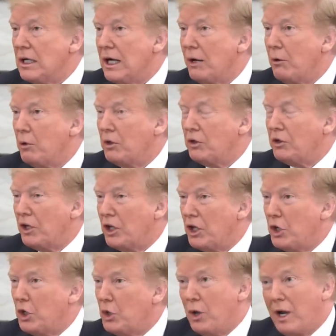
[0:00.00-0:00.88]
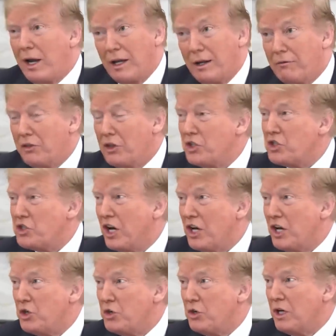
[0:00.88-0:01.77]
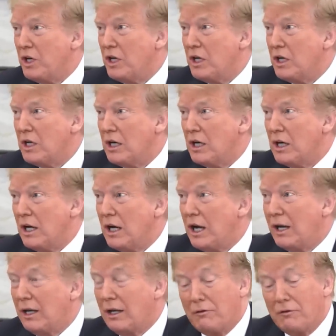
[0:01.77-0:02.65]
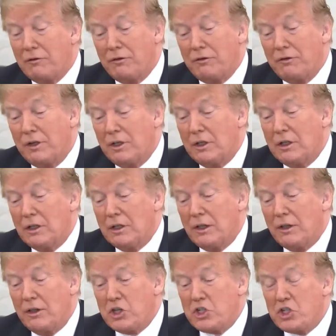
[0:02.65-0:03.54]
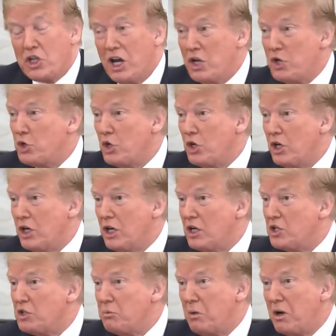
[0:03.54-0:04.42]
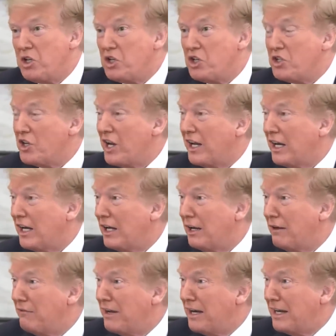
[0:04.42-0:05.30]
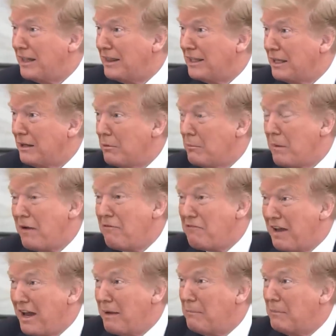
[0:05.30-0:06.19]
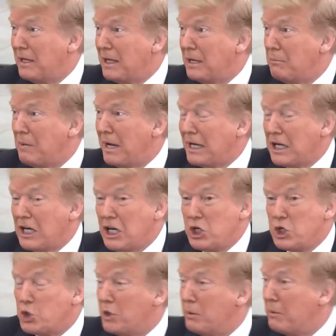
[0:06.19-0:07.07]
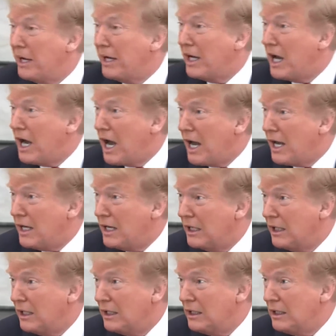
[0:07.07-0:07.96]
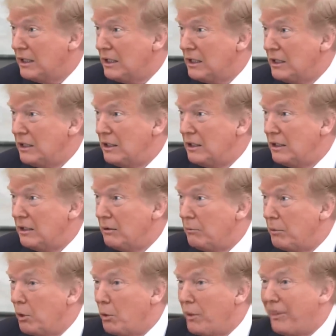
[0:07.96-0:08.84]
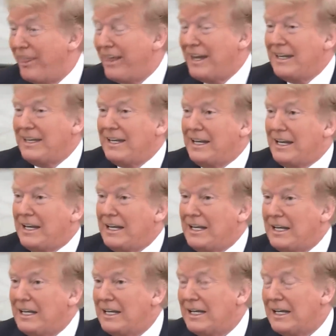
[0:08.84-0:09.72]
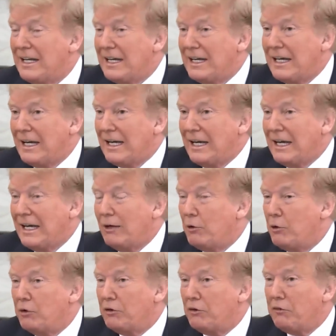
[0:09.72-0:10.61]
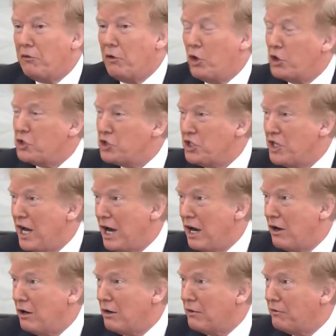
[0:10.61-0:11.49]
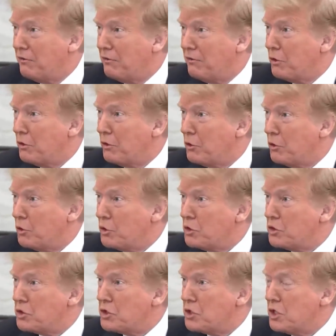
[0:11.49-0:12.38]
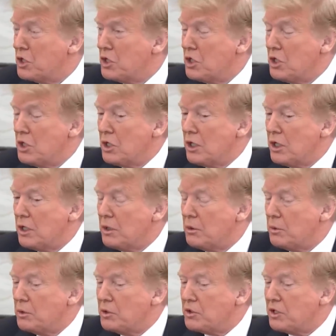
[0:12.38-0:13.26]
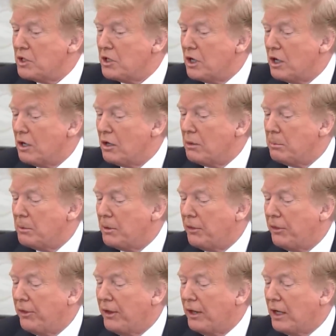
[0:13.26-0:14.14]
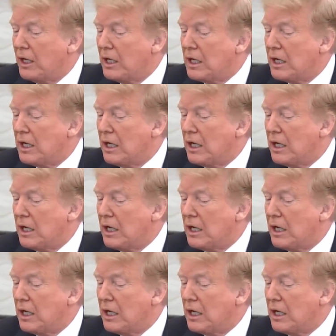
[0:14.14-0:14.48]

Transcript: I will tell you, I love this country. I love this country as much as I can love anything, my family, my country, my God. But what they did, it was a false narrative. It was a terrible thing.